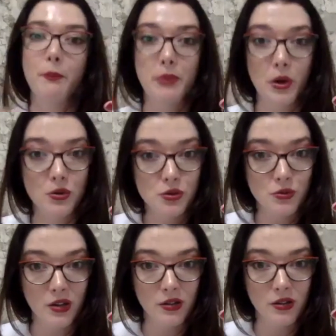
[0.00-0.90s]
post
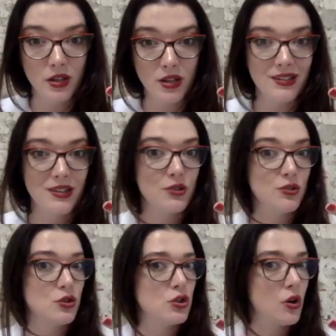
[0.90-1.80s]
regularly,
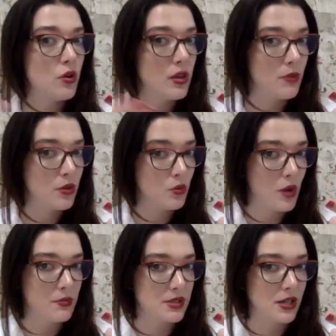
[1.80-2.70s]
show them on the
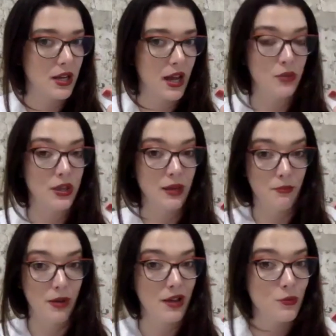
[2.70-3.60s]
website how they can
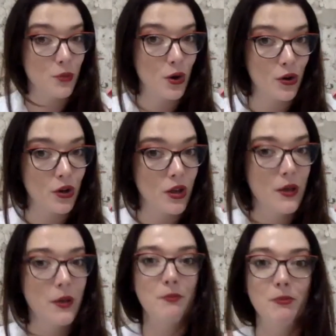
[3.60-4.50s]
buy the work,
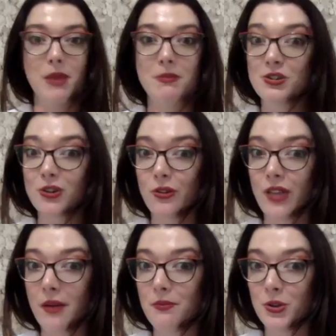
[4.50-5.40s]
maybe show
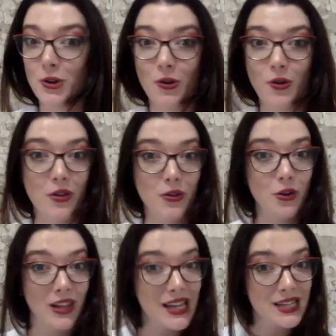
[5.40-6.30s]
them, you know, other
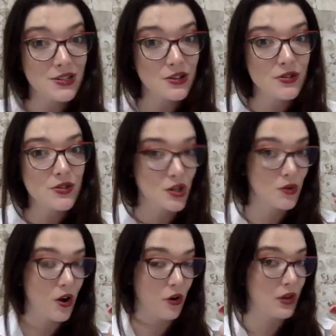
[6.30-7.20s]
collectors who
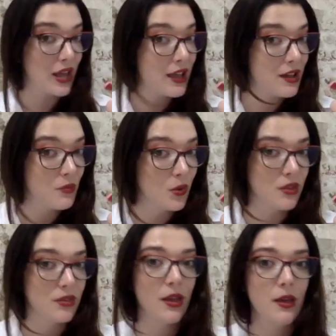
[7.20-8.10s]
are okay with
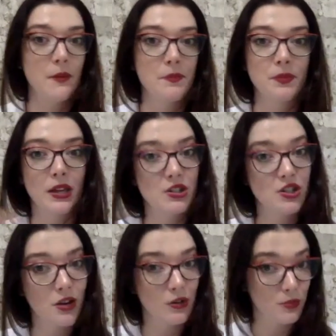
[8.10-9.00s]

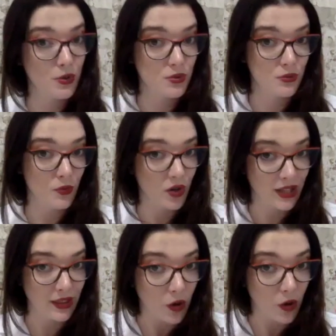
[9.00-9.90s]
sharing the beautiful work
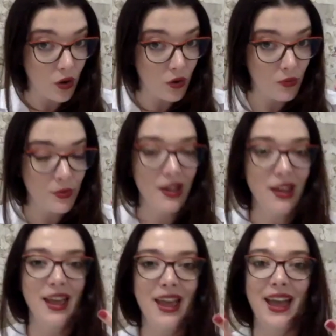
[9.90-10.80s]
in their home,
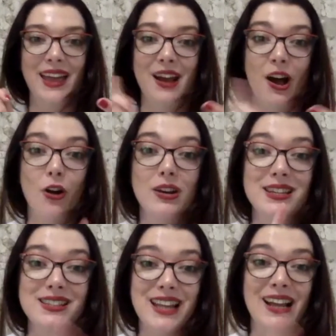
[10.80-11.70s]
and
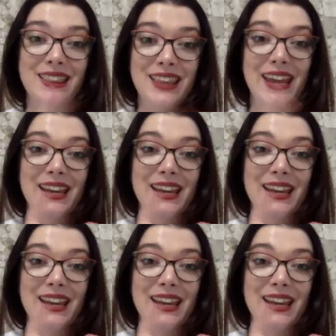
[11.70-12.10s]
artists that they